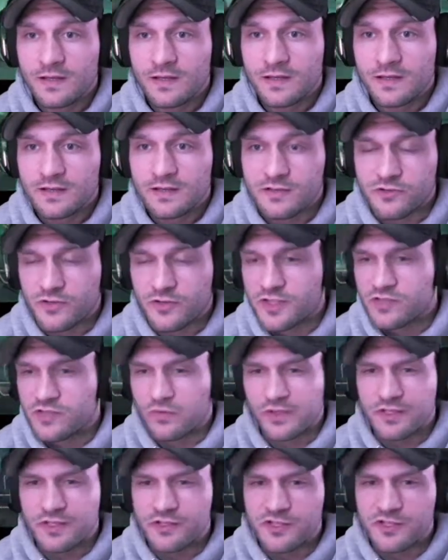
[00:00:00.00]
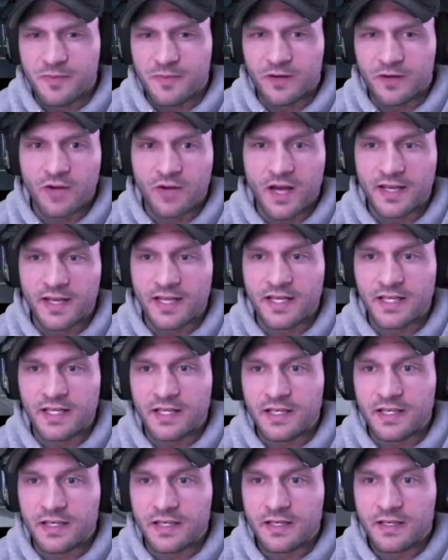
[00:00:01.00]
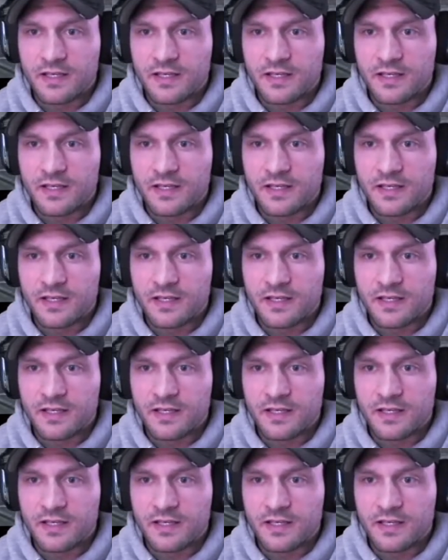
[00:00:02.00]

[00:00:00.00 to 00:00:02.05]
So this one is just about not getting hit.